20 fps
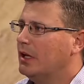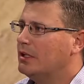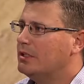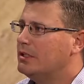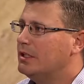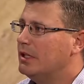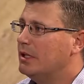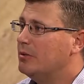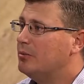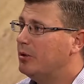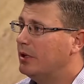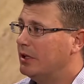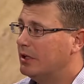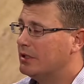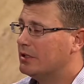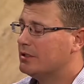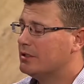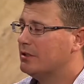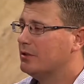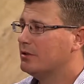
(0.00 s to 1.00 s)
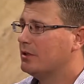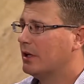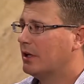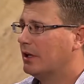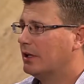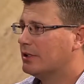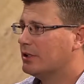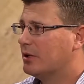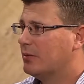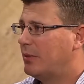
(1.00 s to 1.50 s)
TEP is Tucson
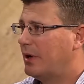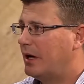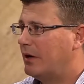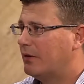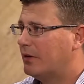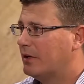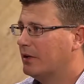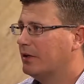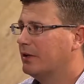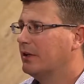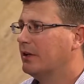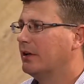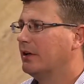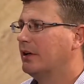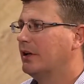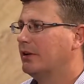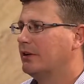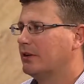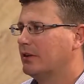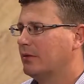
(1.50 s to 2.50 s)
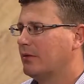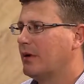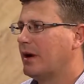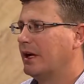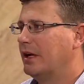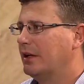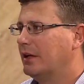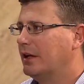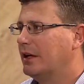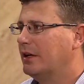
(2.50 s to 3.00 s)
Electric Power. Right. They're another
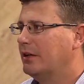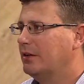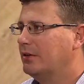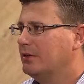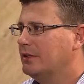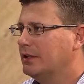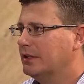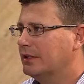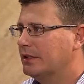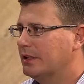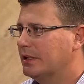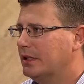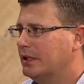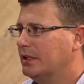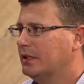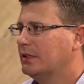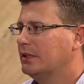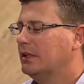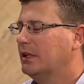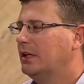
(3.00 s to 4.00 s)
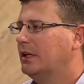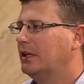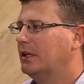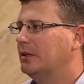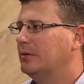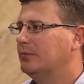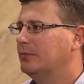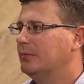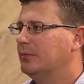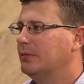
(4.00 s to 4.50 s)
regulated utility
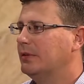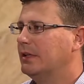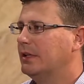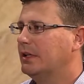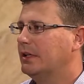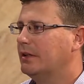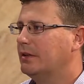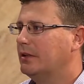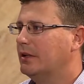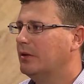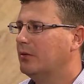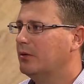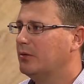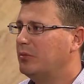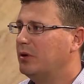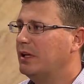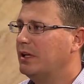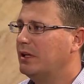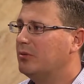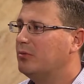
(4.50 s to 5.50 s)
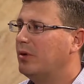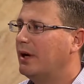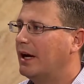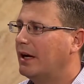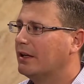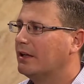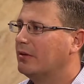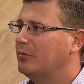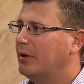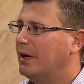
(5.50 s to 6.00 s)
um, that, that would be
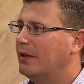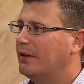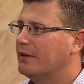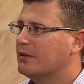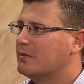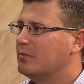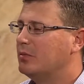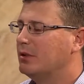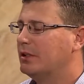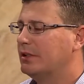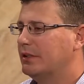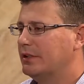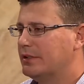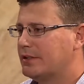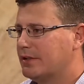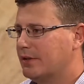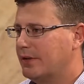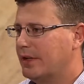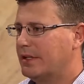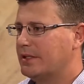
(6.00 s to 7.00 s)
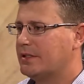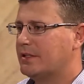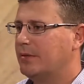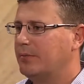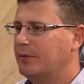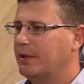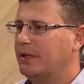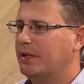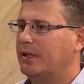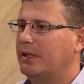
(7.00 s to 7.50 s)
impacted by this bill. And so that's
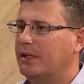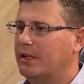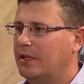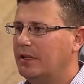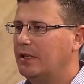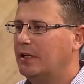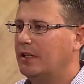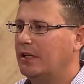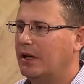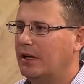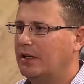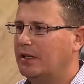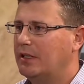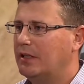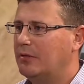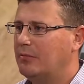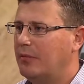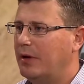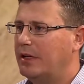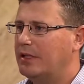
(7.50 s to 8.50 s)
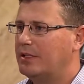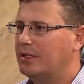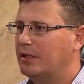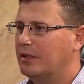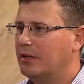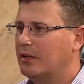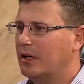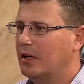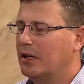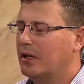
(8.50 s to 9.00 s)
something that, that I didn't
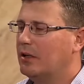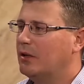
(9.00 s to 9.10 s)
mention.